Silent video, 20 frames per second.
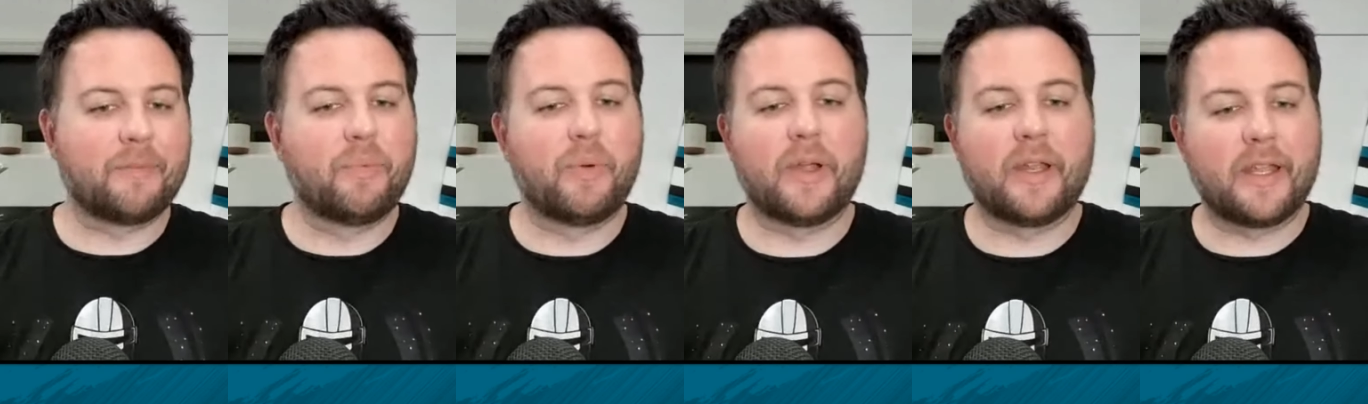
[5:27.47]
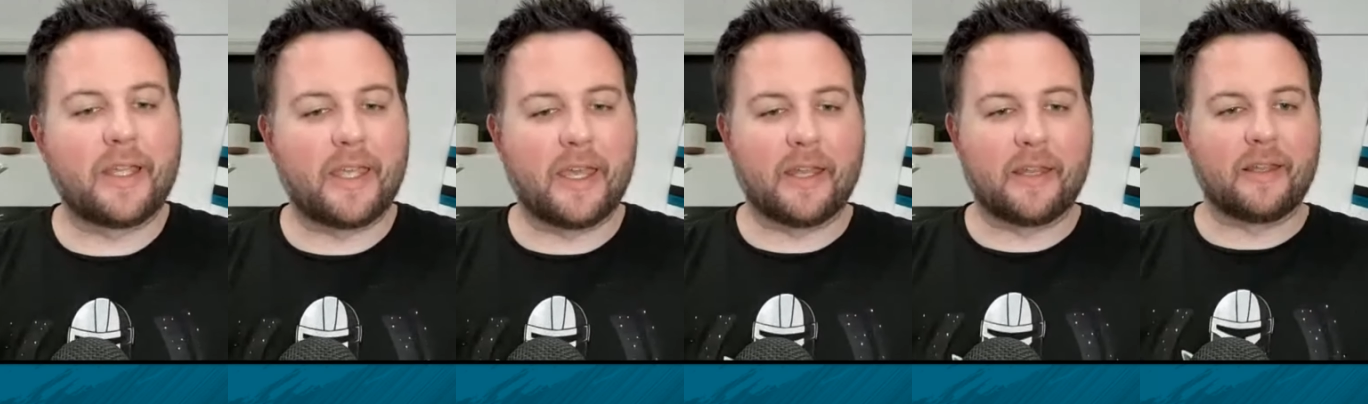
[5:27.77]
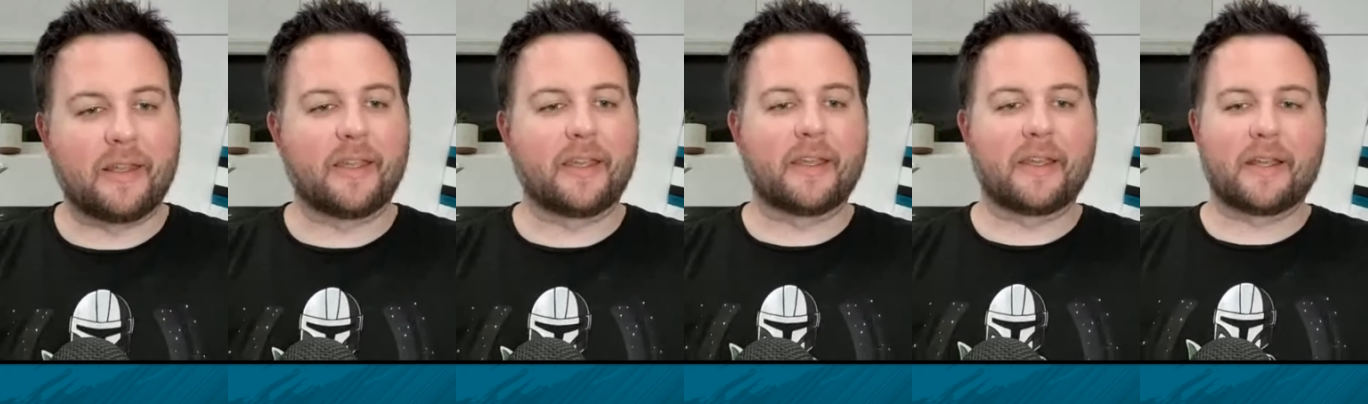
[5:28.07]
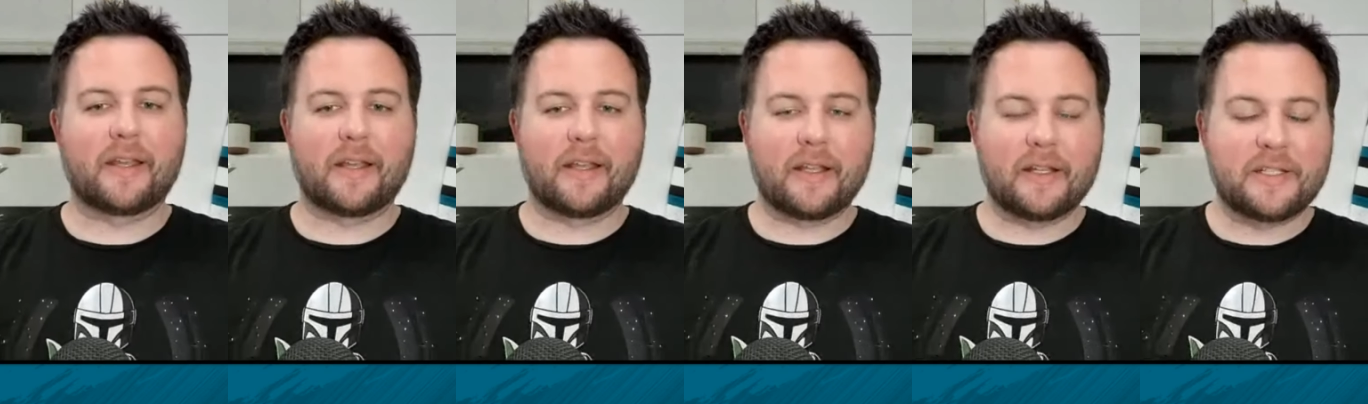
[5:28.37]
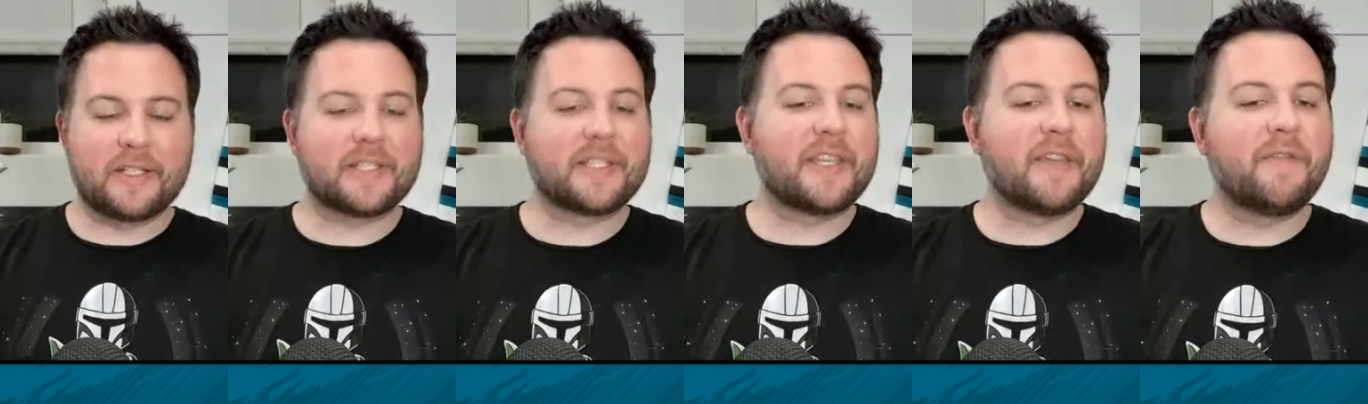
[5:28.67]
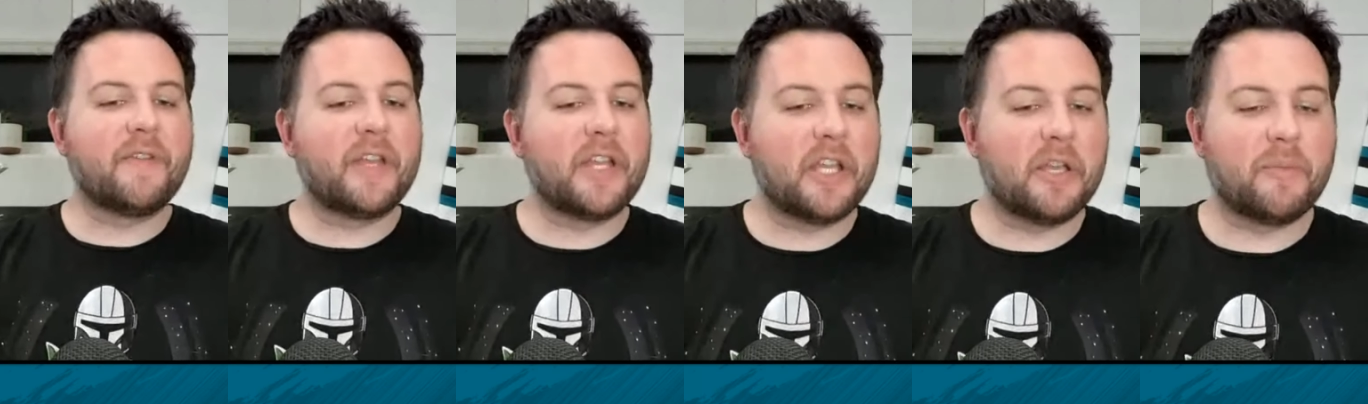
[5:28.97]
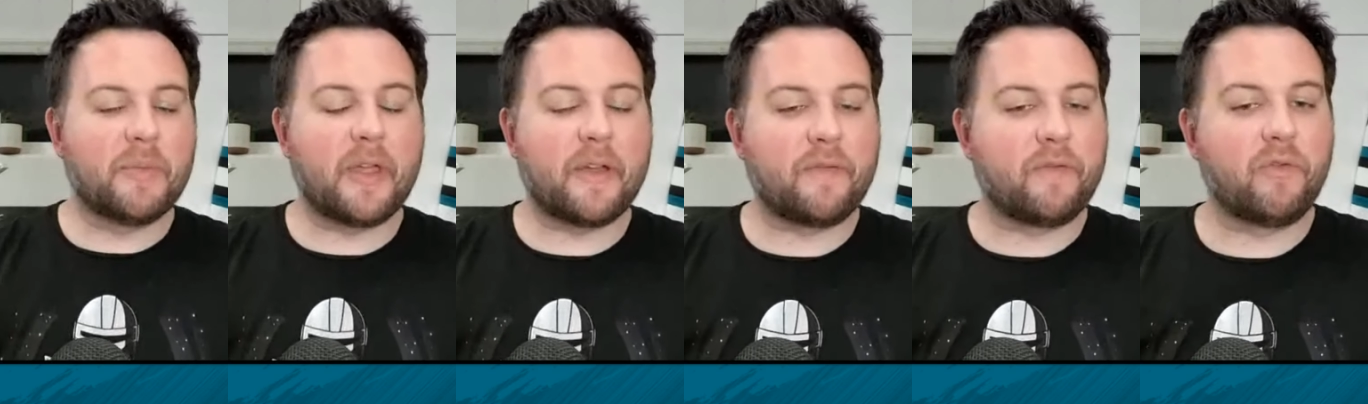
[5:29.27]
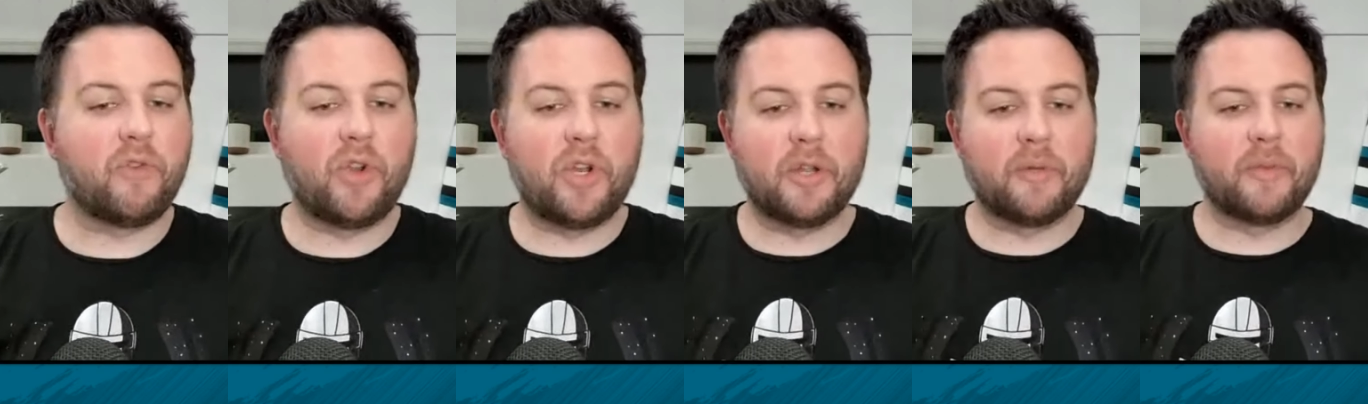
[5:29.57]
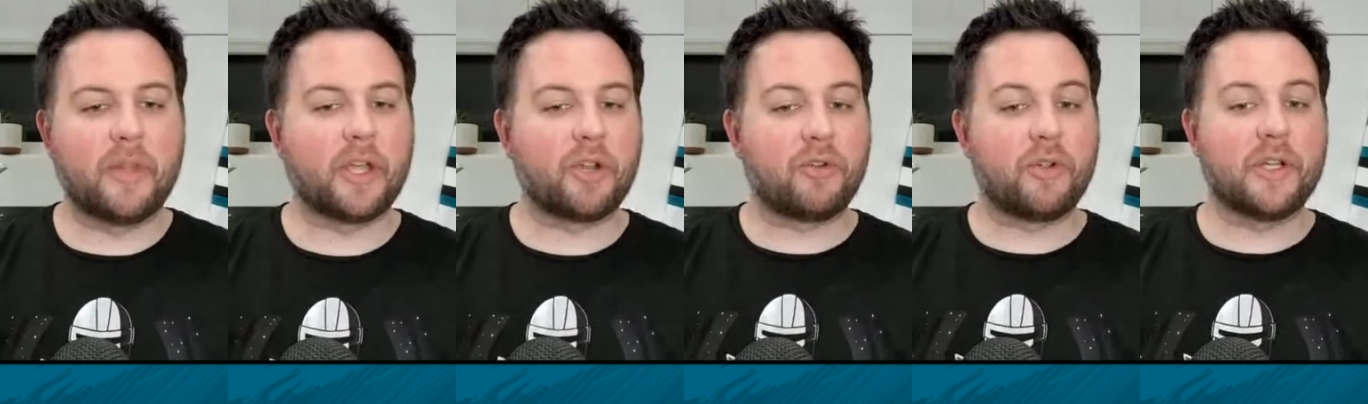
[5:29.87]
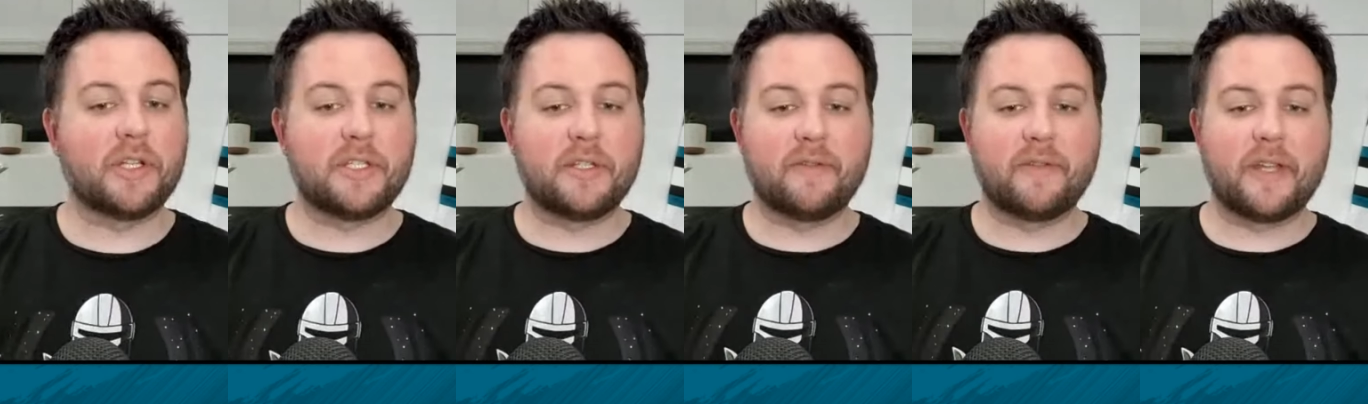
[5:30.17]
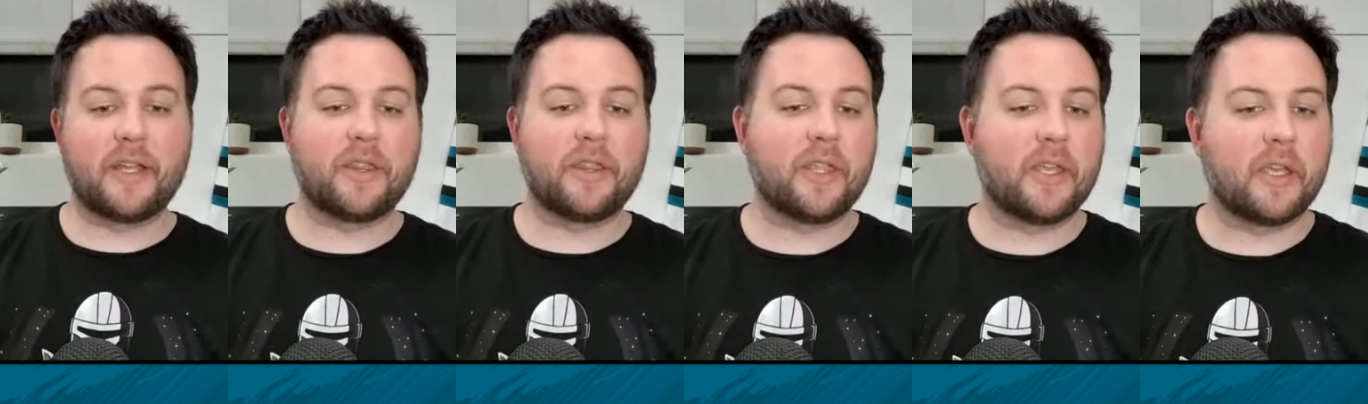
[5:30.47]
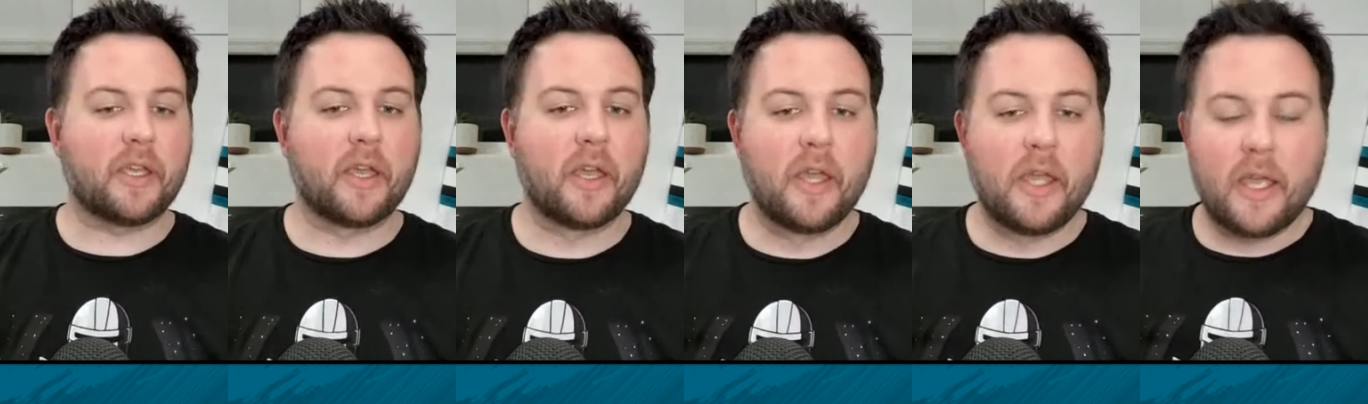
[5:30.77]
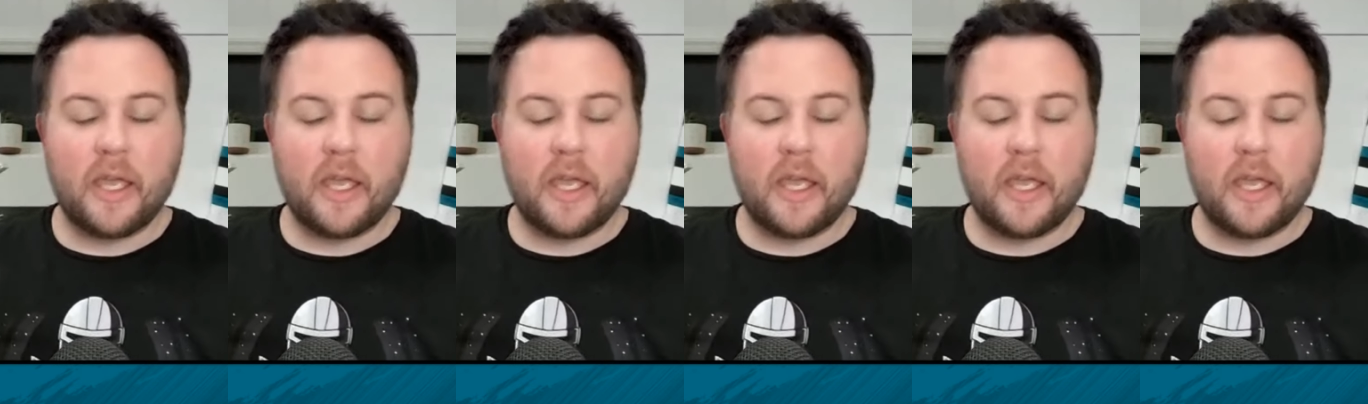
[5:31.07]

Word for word: but again, like just giving him that freedom and that creativity, I think.